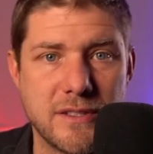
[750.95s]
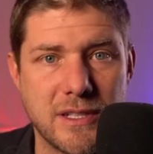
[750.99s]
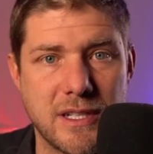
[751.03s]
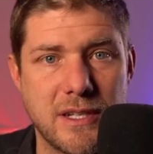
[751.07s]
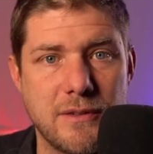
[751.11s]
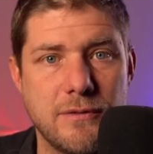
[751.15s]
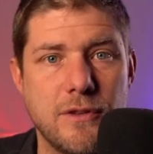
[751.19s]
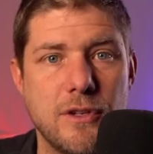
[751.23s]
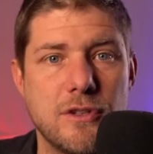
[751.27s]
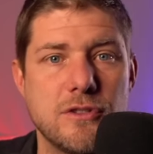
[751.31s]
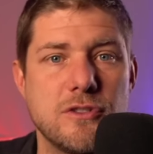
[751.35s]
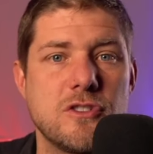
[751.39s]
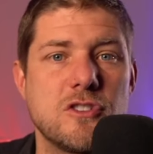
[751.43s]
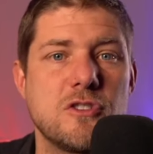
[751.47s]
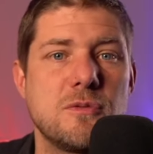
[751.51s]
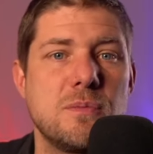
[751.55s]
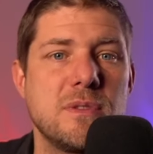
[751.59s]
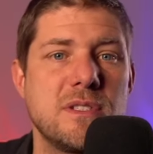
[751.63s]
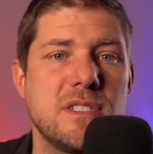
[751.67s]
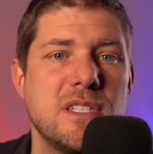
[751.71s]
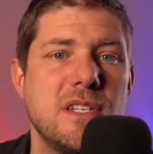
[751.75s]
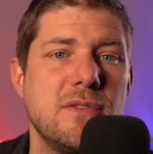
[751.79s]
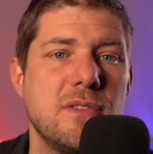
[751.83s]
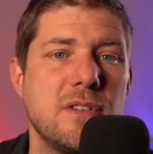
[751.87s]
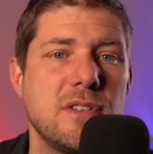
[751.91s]
Like if there's a
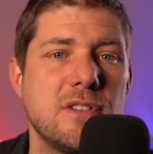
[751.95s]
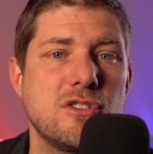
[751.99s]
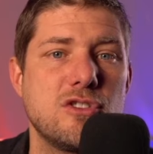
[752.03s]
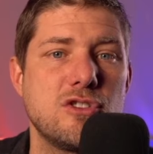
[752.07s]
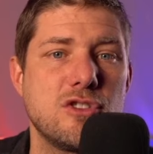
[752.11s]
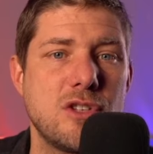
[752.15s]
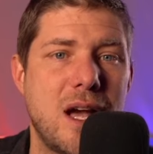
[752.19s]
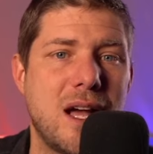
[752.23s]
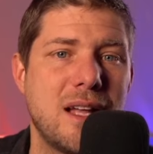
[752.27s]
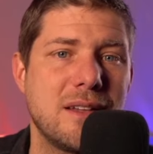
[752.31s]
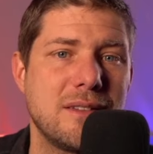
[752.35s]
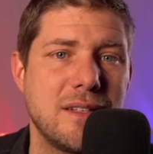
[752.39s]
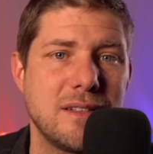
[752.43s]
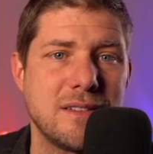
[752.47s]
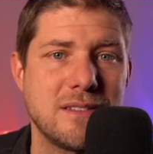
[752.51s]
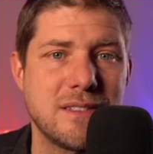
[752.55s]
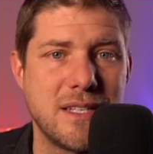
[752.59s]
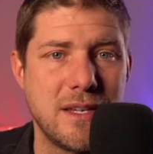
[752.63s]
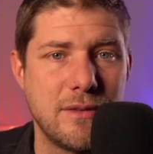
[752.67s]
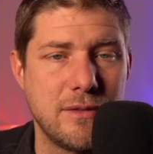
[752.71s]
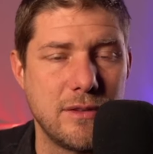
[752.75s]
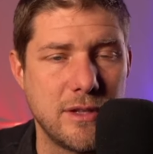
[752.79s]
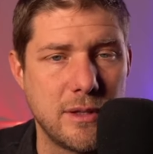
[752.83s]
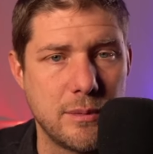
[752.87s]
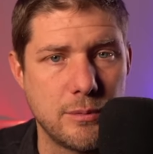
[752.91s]
specific shot that's
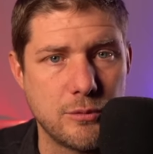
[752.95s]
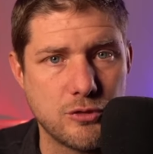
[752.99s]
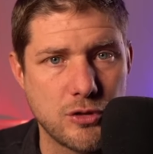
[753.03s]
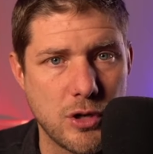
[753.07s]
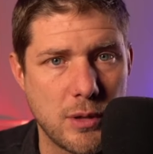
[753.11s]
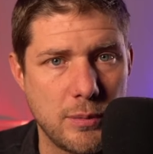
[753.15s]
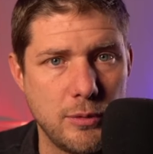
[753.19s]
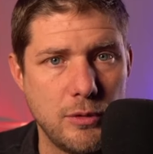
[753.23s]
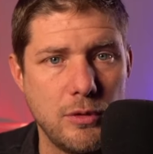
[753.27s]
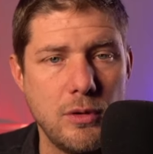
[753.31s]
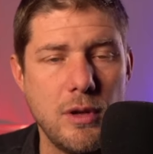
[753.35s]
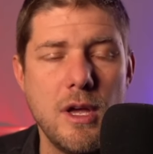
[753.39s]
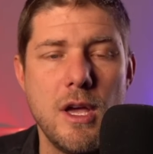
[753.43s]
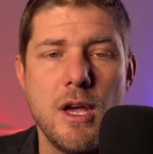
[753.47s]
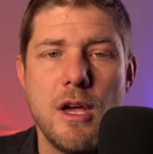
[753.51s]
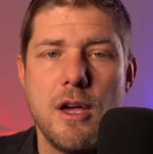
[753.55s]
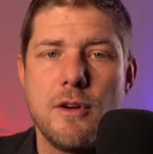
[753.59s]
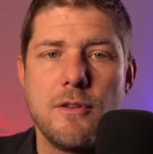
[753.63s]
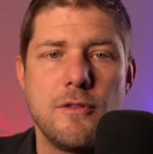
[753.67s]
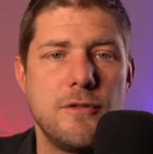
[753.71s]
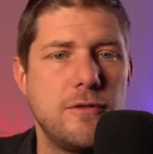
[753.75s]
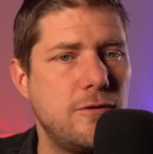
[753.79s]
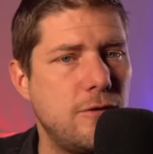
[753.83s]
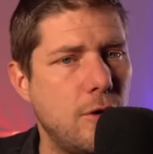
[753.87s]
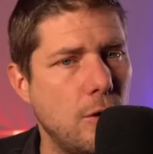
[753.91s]
giving them trouble,
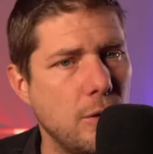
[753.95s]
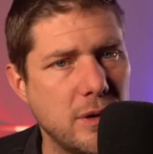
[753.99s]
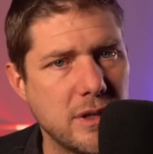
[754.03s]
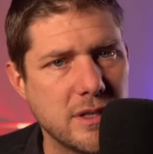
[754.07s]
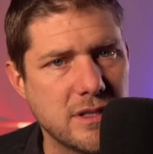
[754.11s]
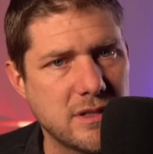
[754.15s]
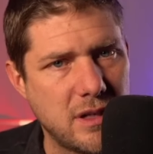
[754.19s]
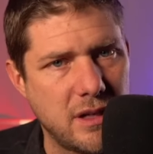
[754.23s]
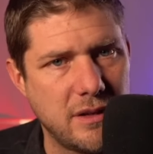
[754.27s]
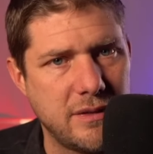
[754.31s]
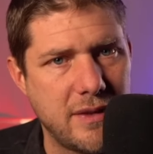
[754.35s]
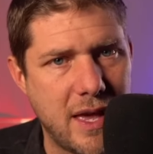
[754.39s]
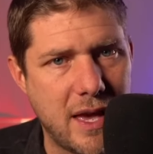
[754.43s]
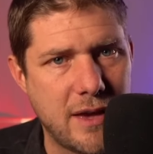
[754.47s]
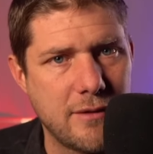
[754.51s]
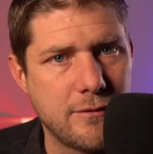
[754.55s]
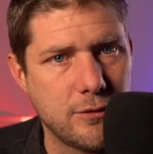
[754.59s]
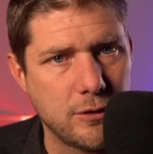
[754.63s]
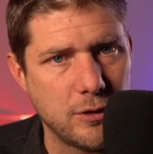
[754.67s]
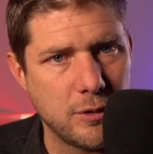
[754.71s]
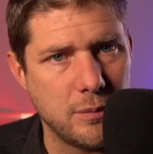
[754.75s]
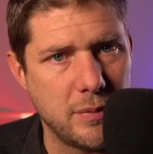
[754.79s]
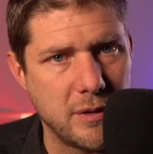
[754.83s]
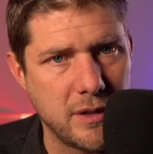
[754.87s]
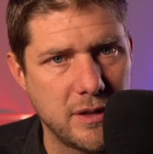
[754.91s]
focus on that
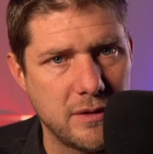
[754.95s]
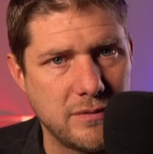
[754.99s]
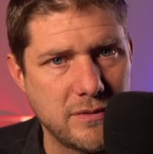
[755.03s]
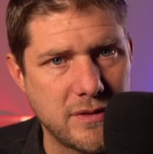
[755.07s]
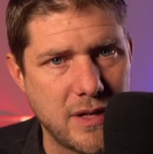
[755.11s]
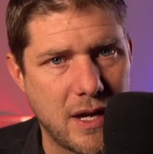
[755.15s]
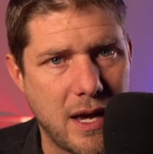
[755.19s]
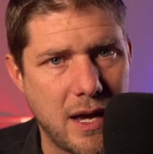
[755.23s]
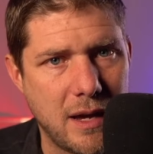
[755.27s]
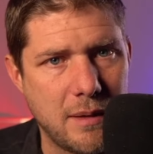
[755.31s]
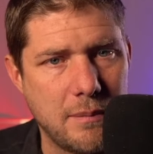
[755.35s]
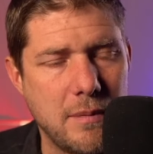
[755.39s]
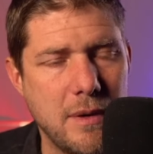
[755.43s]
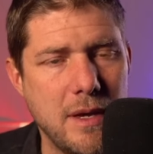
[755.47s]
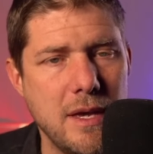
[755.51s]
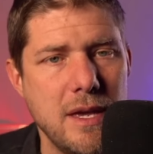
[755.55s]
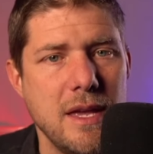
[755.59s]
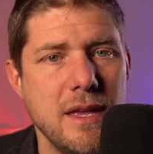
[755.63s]
for a bit of time.